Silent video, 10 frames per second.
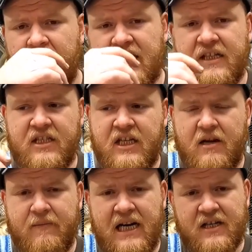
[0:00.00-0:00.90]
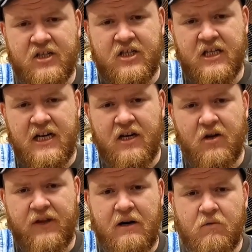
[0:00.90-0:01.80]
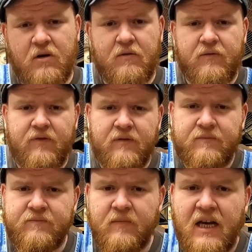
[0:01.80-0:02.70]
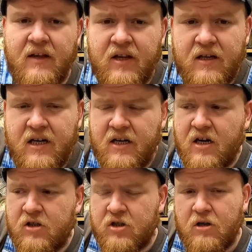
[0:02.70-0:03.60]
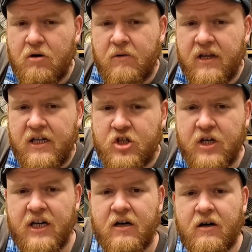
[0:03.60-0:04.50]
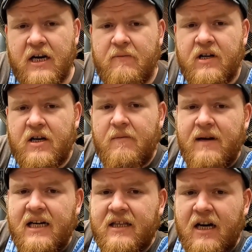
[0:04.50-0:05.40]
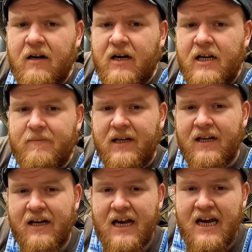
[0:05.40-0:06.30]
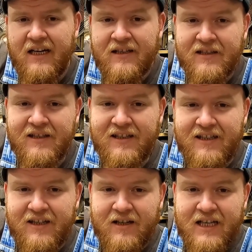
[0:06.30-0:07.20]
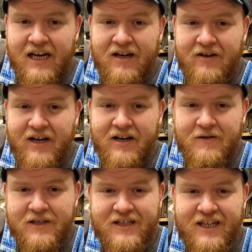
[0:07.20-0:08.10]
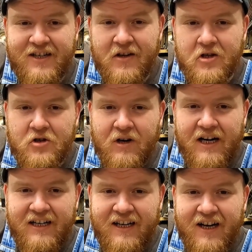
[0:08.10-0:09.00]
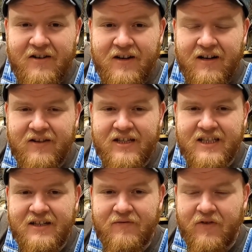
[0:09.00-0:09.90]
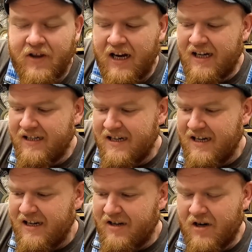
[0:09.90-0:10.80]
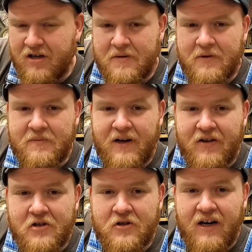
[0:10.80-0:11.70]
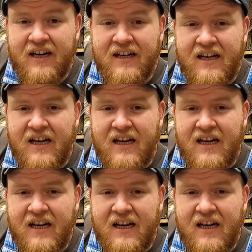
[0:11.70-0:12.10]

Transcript: They'd see a man sitting on that roof, and the conductor or the engineer, he would come back there and he'd be like, hey, you know, what the hell you doing sitting on the train? You know, this isn't for that. You're not supposed to be on this train.